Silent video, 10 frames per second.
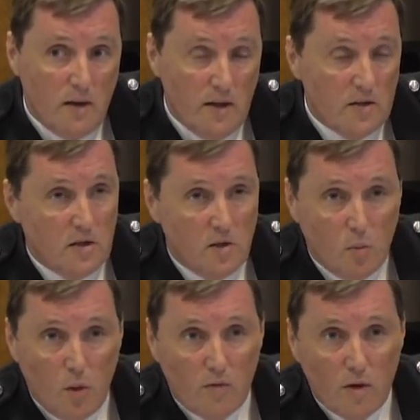
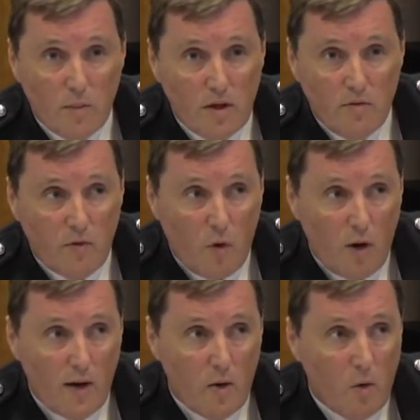incident, whether it be
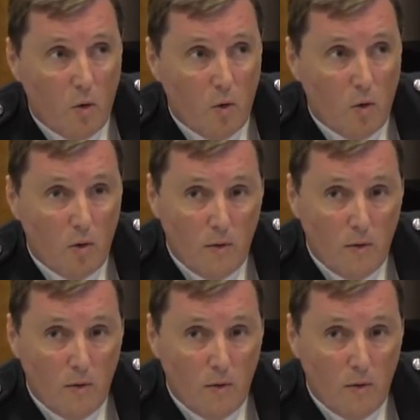fire or